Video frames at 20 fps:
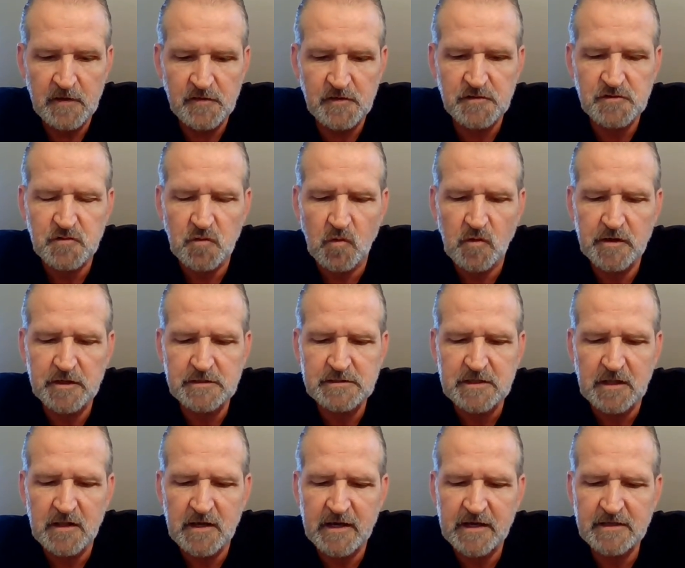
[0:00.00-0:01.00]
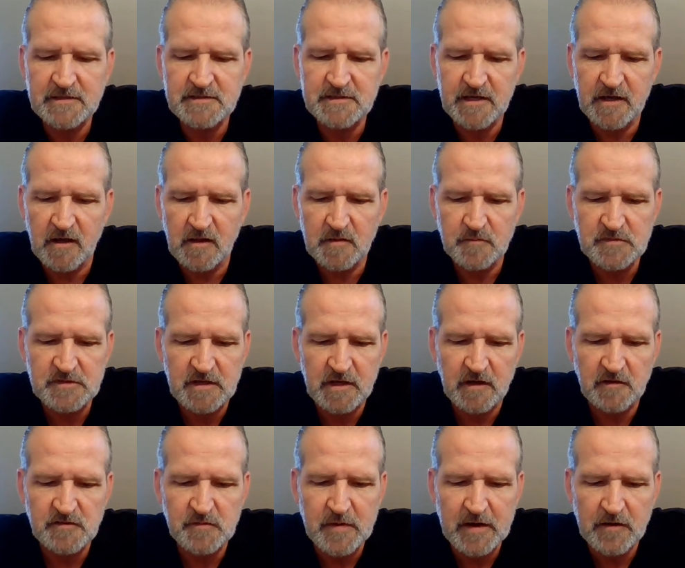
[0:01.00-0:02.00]
The stories clients tell
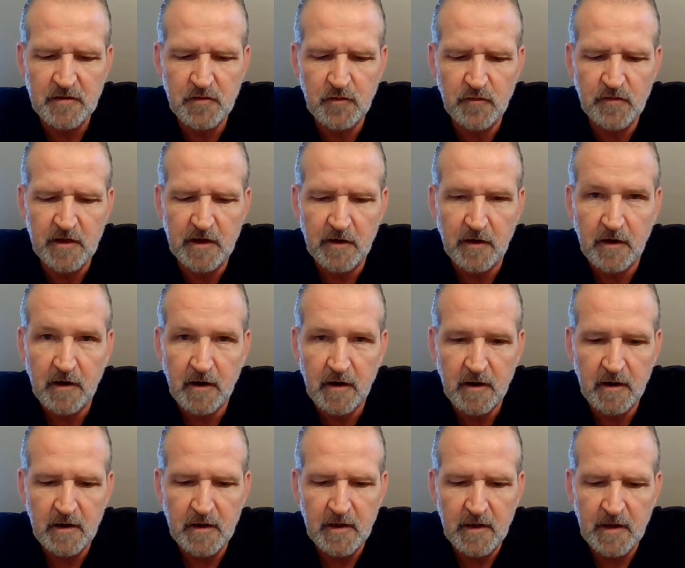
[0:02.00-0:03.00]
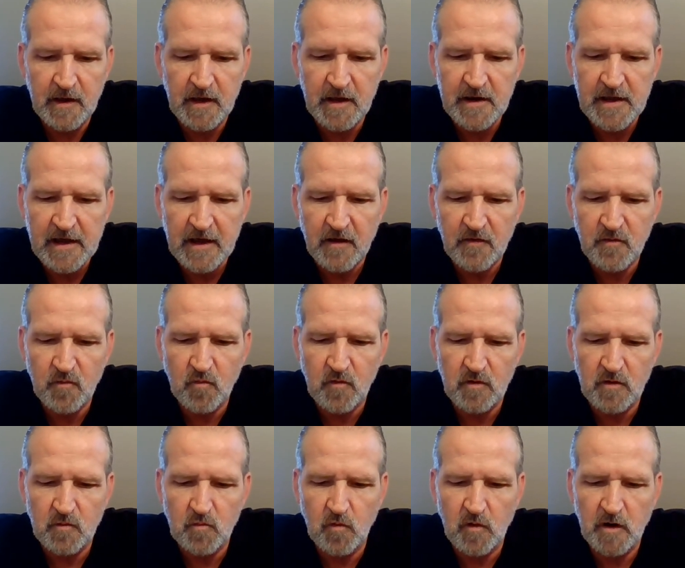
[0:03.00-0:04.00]
themselves about who they are and how the
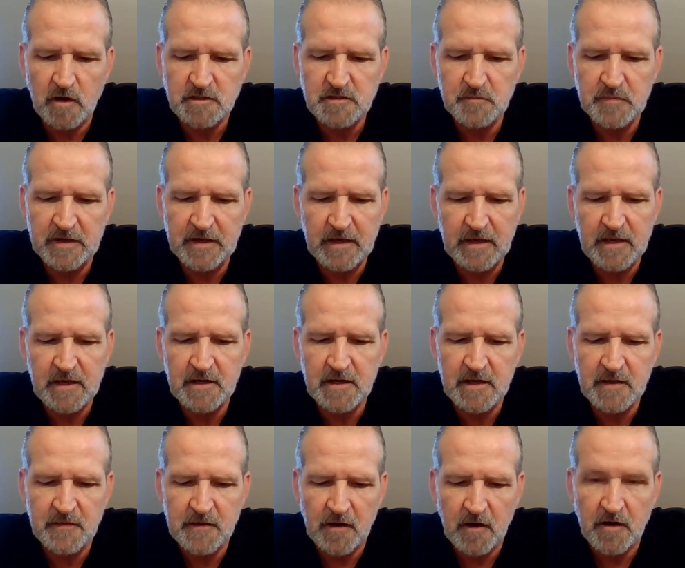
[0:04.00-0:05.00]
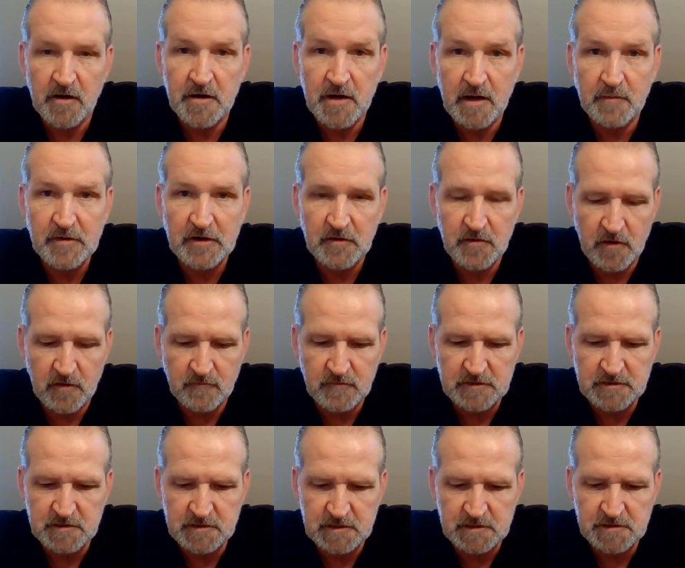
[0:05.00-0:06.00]
world works begin in the autonomic
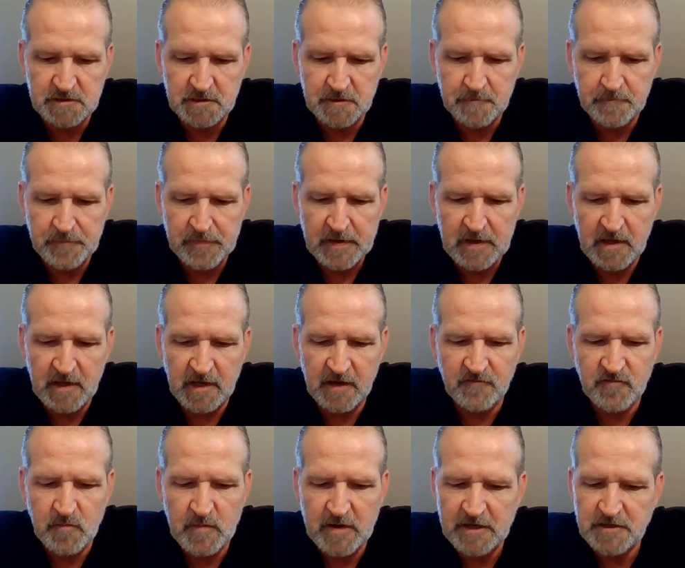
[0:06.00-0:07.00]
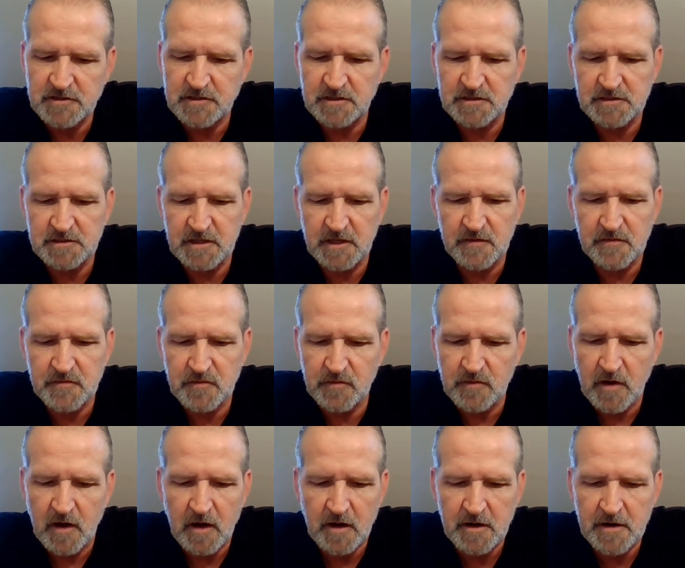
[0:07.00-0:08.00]
nervous system. Information is sent
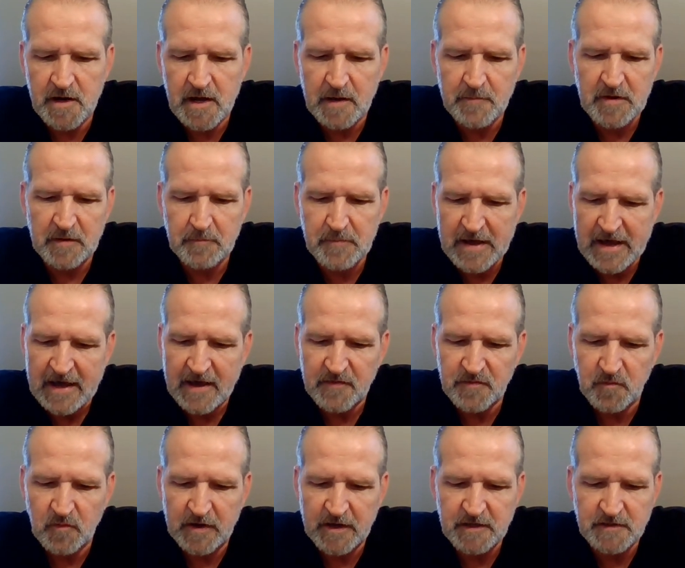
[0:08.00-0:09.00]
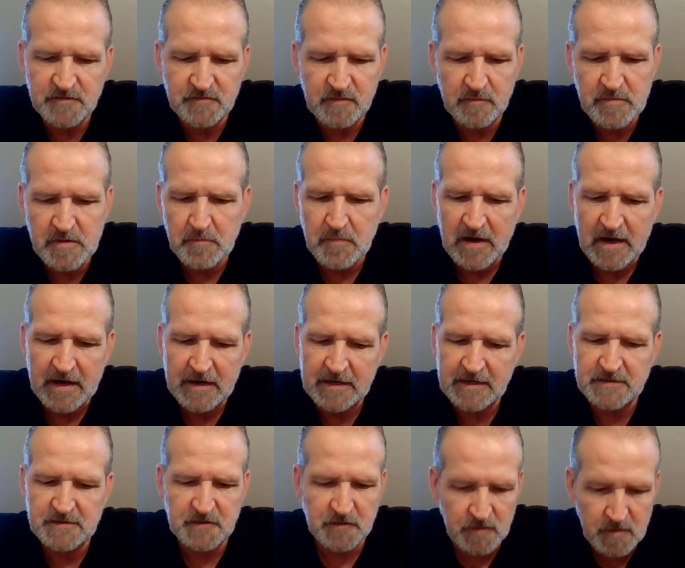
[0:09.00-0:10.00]
through autonomic pathways from the
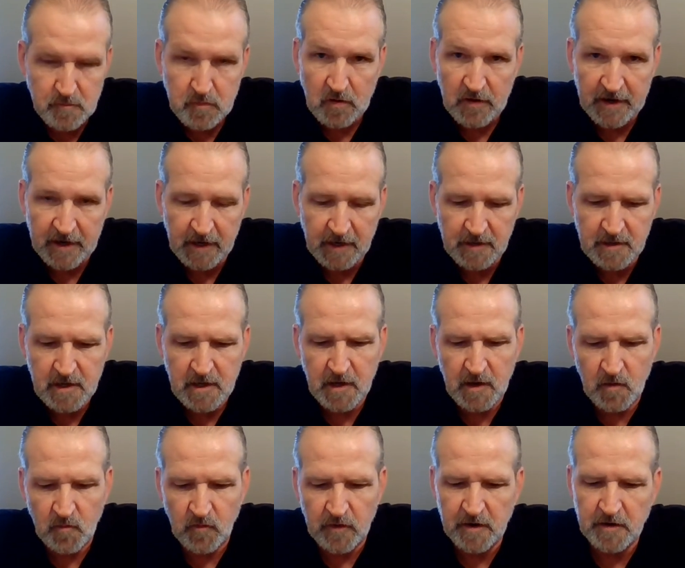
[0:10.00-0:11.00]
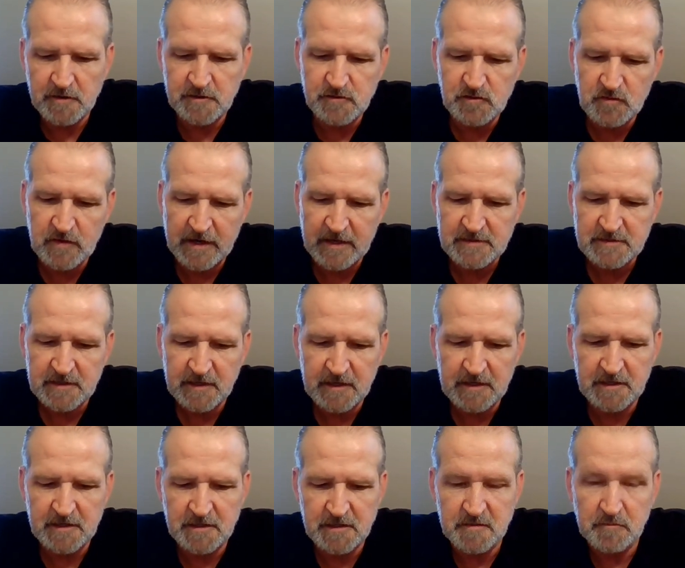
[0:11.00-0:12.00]
body to the brain, where it is
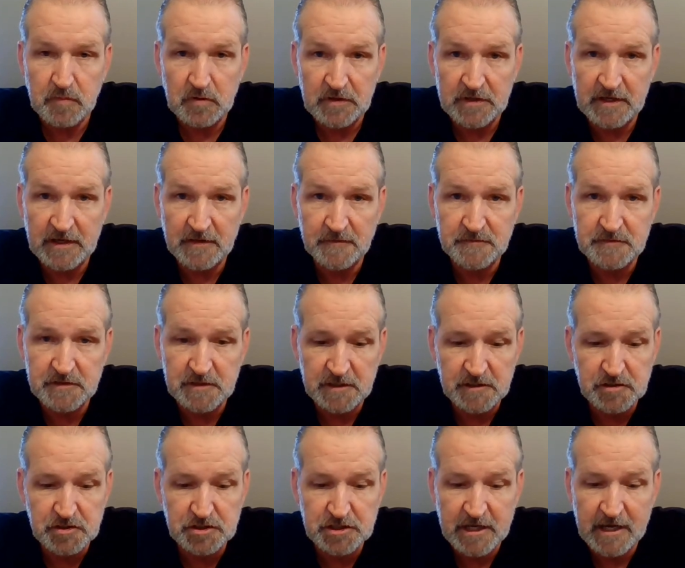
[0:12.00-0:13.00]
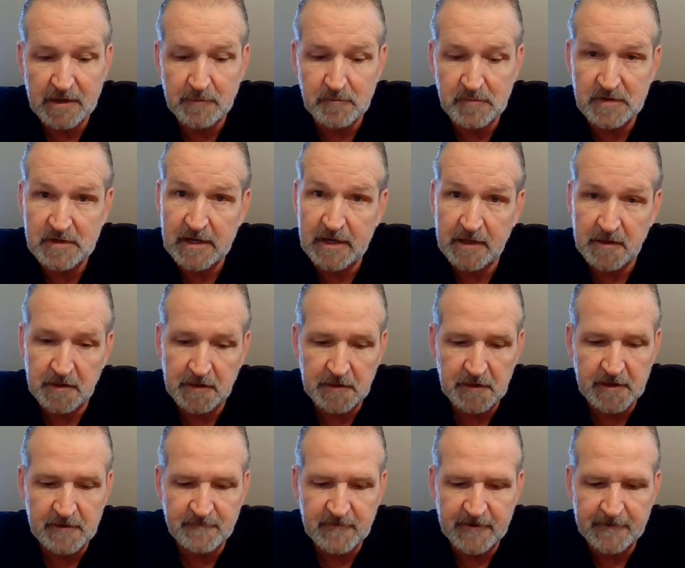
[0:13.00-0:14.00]
translated into beliefs that shape daily
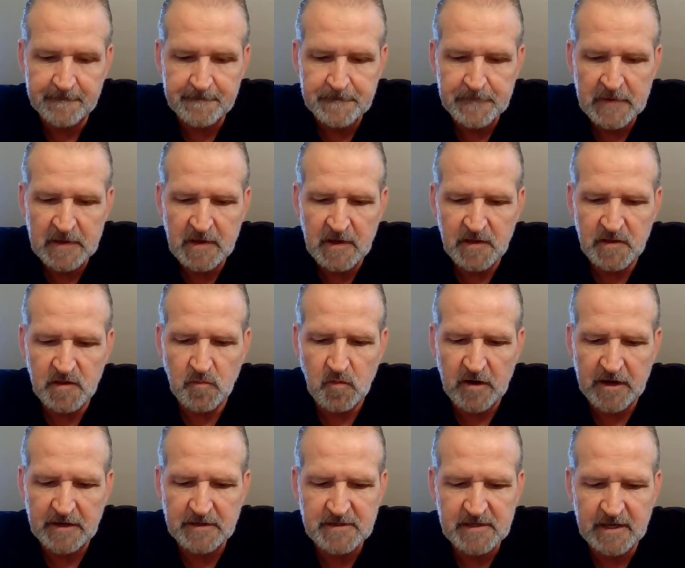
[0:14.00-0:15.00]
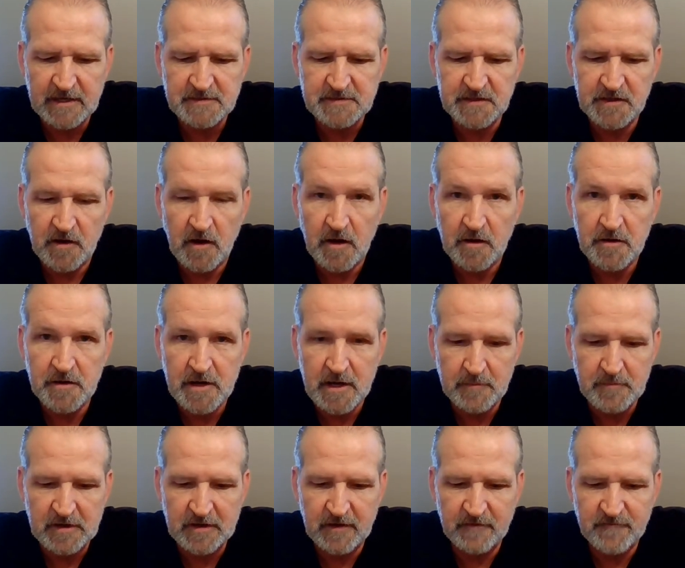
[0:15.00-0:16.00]
living. The brain takes the
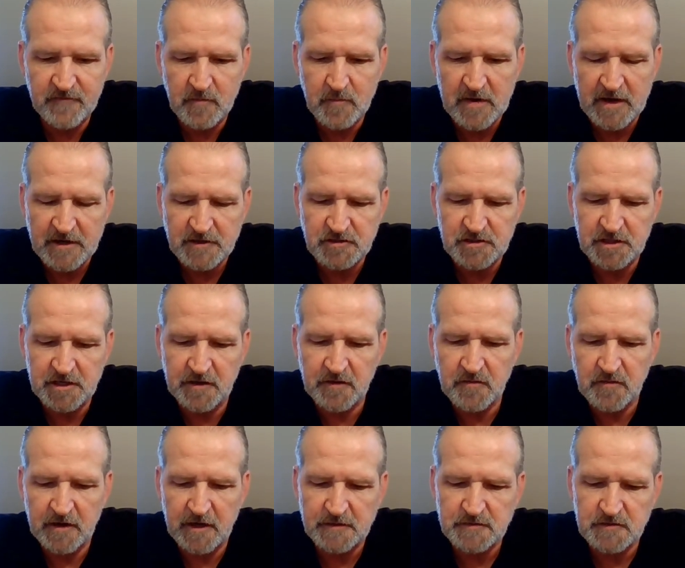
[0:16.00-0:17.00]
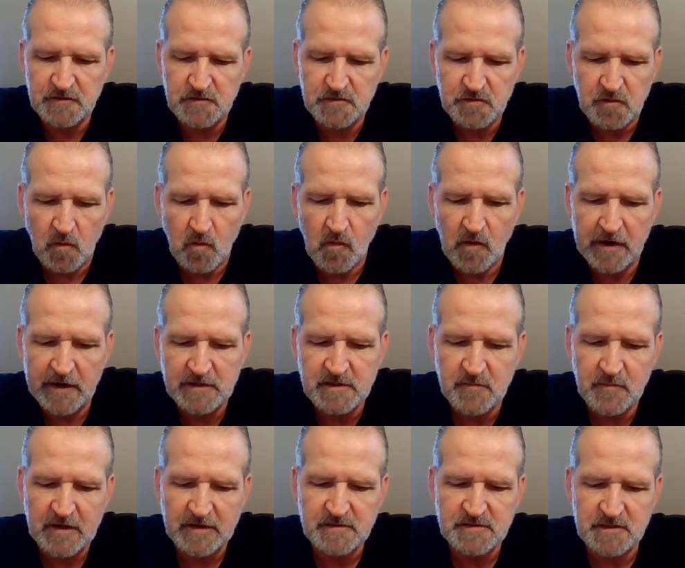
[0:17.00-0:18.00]
autonomic information and creates a story
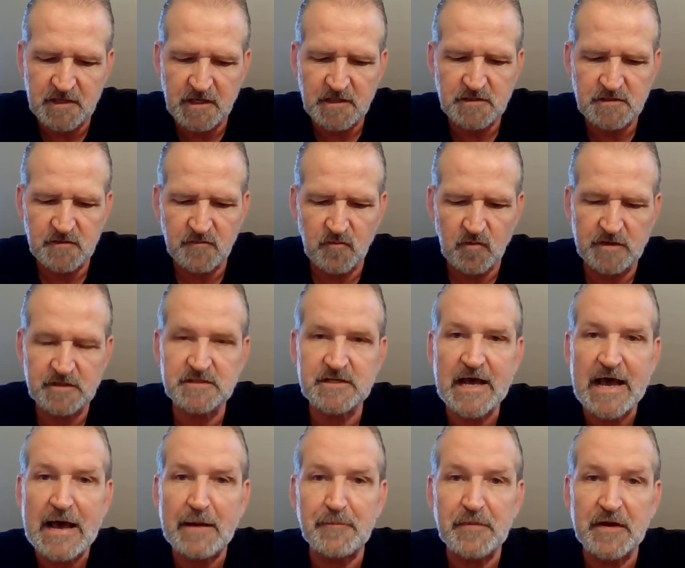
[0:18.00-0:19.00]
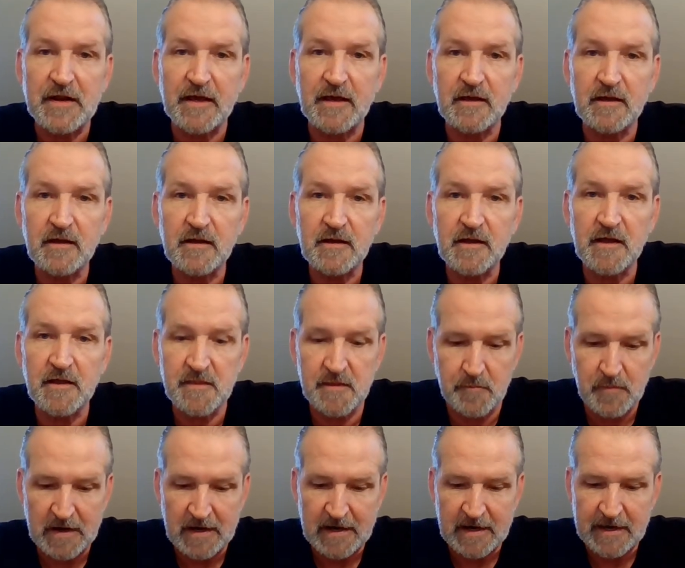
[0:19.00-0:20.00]
to make sense of what is happening in
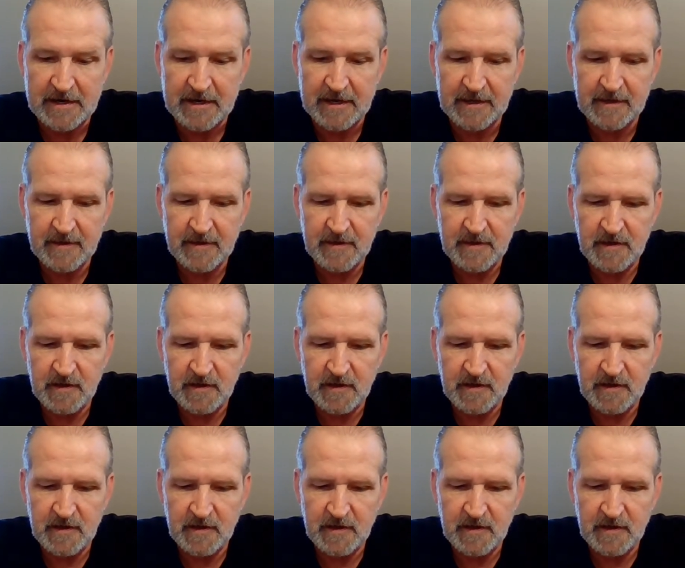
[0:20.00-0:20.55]
the body.